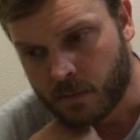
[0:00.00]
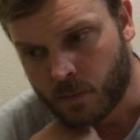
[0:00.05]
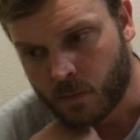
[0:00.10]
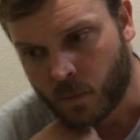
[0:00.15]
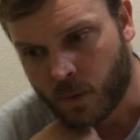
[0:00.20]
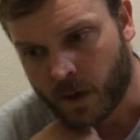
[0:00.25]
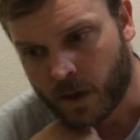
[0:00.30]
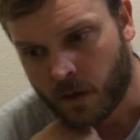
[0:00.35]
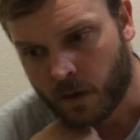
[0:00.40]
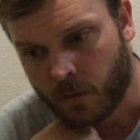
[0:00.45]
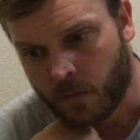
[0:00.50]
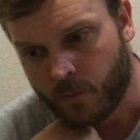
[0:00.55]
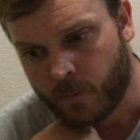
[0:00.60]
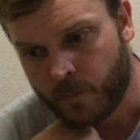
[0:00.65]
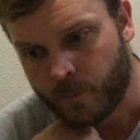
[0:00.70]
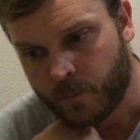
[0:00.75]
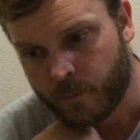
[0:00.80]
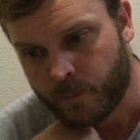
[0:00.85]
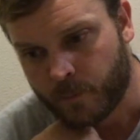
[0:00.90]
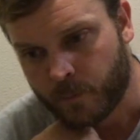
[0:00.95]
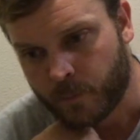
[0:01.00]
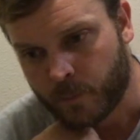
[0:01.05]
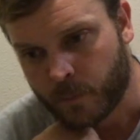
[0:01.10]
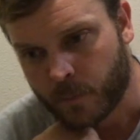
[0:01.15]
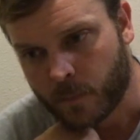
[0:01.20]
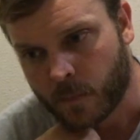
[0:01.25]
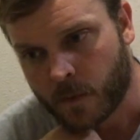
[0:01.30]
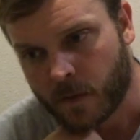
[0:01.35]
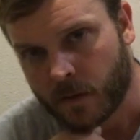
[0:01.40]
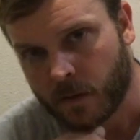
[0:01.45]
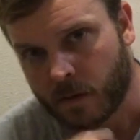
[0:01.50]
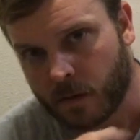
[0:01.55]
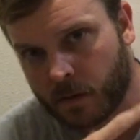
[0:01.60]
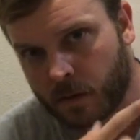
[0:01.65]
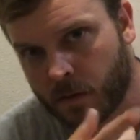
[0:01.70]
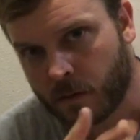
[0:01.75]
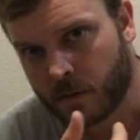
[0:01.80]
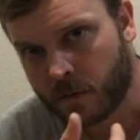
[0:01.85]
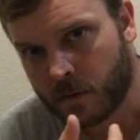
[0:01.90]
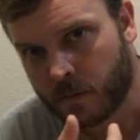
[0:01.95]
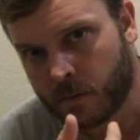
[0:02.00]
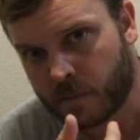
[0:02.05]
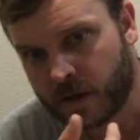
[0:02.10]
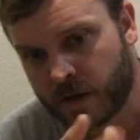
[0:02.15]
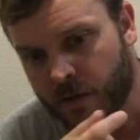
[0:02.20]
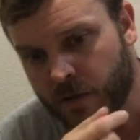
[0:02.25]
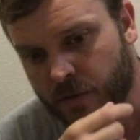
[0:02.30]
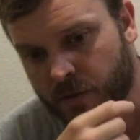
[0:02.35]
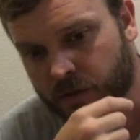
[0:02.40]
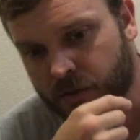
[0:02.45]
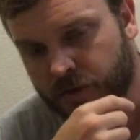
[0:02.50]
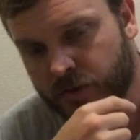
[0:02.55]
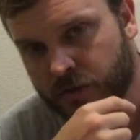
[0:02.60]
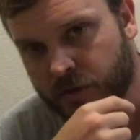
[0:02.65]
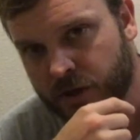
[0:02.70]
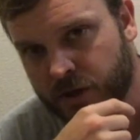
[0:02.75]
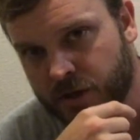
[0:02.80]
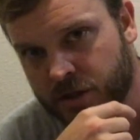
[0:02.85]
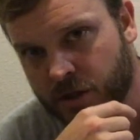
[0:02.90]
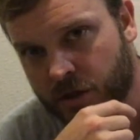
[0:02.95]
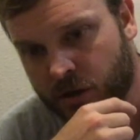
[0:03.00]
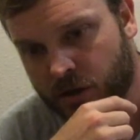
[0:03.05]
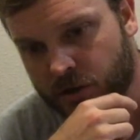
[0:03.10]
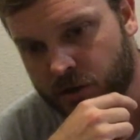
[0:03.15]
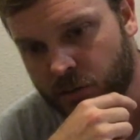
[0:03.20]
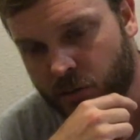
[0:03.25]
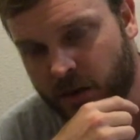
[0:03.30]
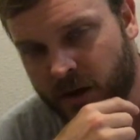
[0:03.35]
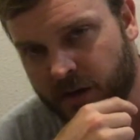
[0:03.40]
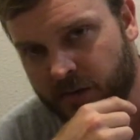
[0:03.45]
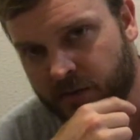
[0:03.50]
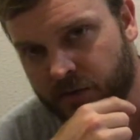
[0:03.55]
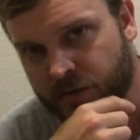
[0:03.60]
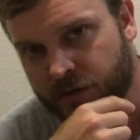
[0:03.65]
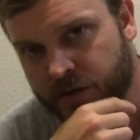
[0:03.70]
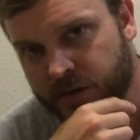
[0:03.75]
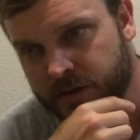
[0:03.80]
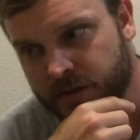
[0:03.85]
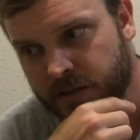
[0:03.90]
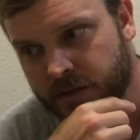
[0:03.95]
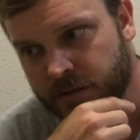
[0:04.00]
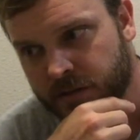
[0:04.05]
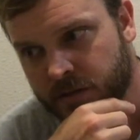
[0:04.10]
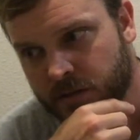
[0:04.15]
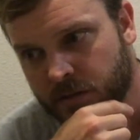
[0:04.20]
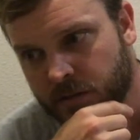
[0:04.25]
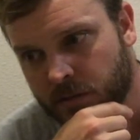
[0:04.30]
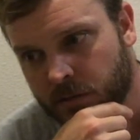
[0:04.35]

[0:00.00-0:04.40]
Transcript: Well, but you're a Christian, aren't you waiting for Jesus?